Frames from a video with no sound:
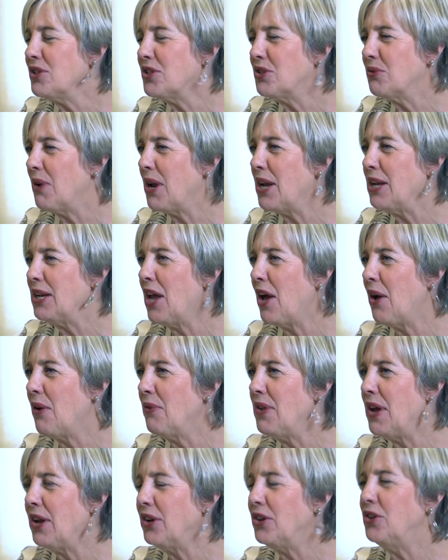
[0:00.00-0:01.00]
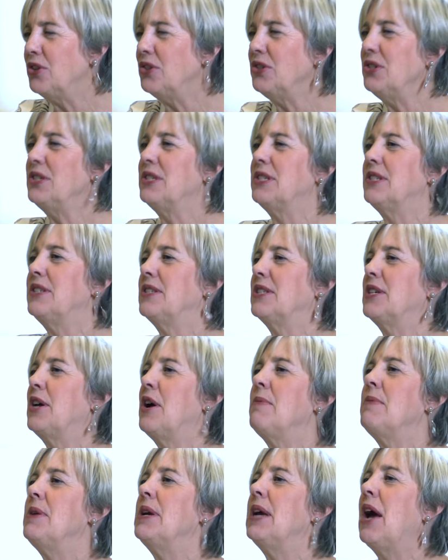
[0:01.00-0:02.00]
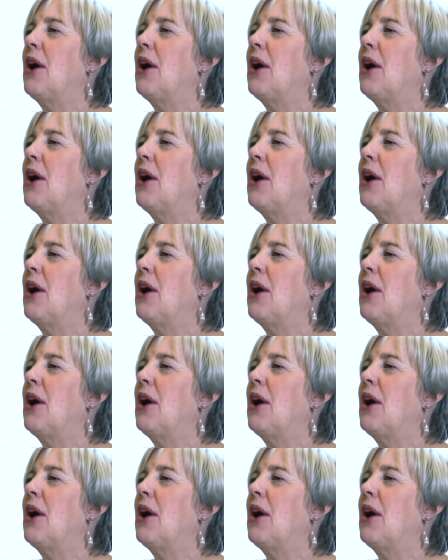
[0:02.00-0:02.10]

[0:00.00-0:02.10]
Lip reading: us right now, that goodness is coming